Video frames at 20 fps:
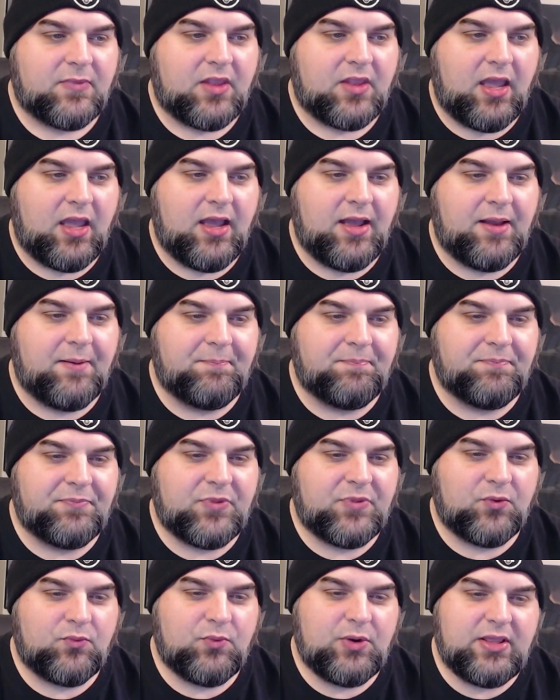um,
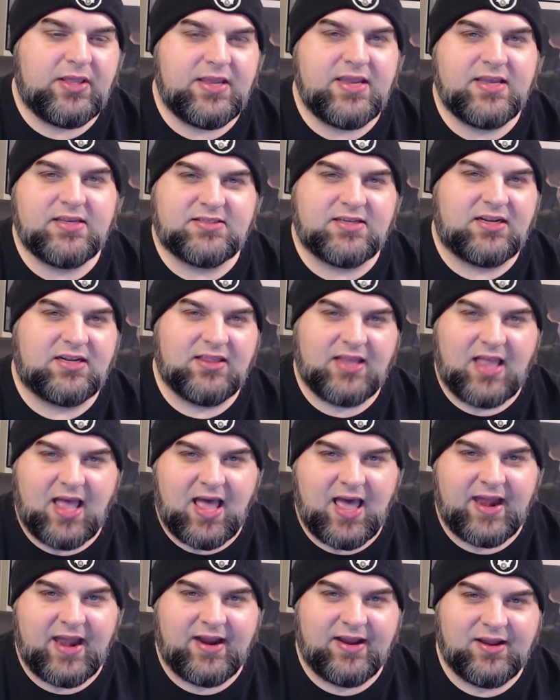there really isn't a
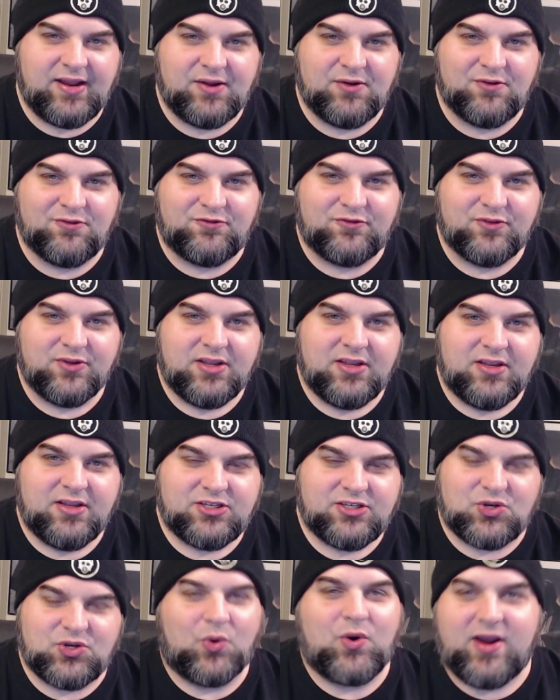lot of
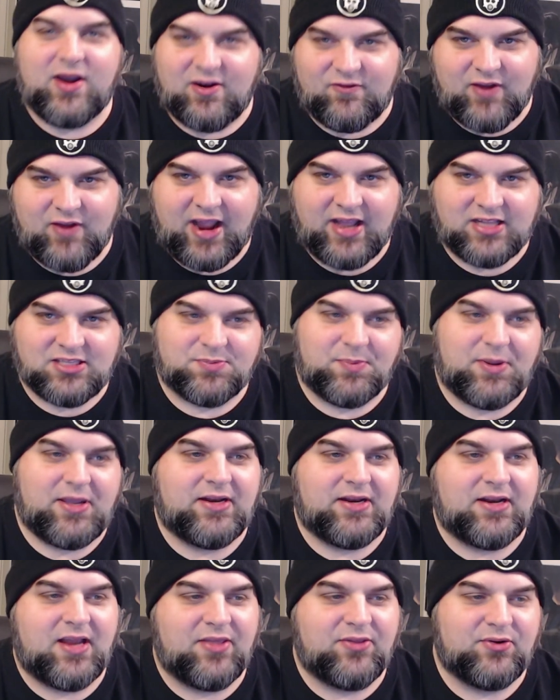story
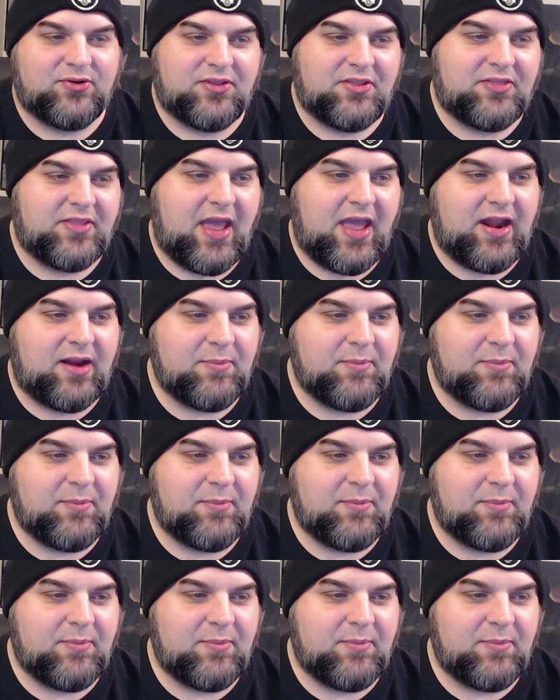advancement other than that.